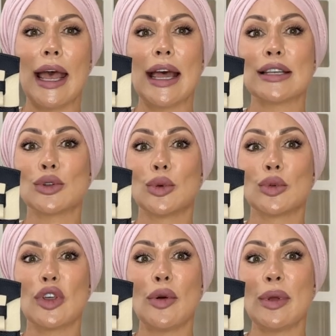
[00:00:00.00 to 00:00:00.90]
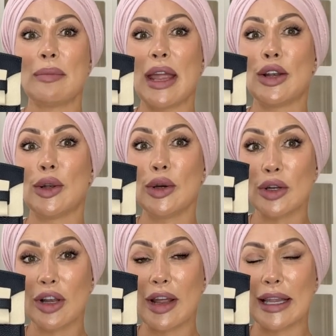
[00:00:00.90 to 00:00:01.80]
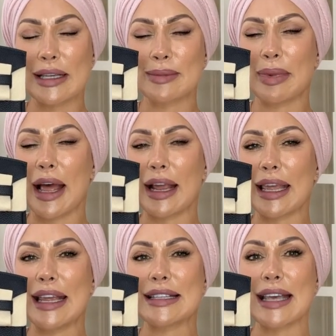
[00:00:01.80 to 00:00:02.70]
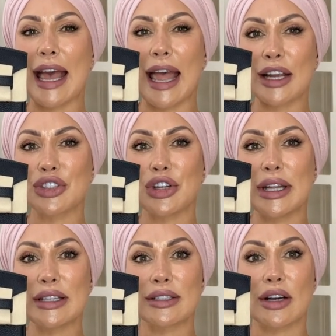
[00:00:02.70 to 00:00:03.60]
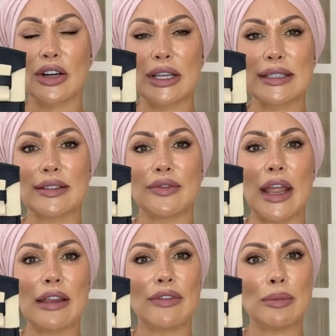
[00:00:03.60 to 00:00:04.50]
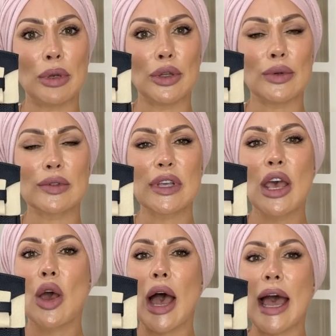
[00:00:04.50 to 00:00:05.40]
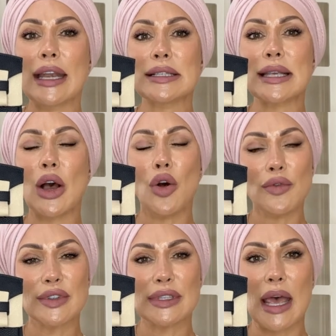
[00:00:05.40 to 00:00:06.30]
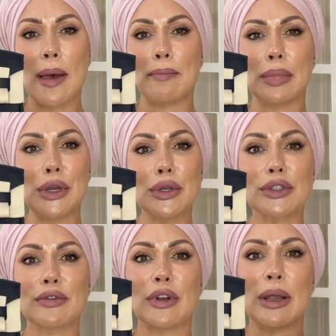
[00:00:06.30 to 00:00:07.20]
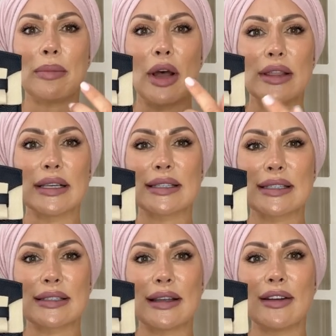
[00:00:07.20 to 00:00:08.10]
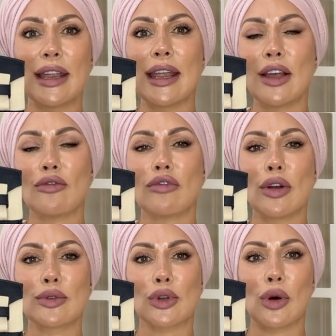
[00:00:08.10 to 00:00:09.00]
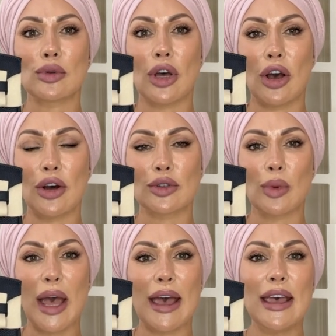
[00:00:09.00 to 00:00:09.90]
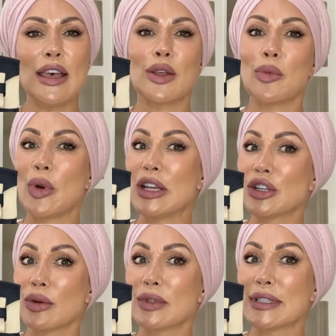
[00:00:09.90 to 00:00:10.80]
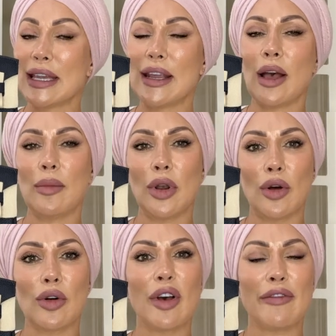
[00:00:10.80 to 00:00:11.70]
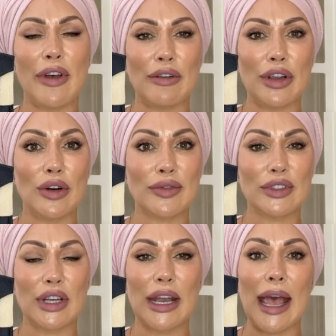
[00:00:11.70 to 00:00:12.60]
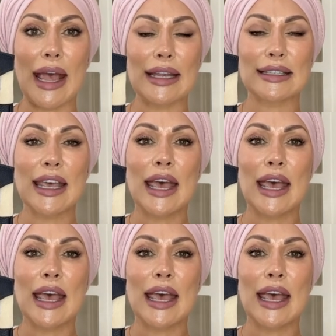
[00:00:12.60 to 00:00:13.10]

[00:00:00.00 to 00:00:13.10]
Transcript: and although it may look like it's black, it's actually the darkest of navy blues, and it's offset beautifully by this stunning rose gold hardware that we don't see come along very often, and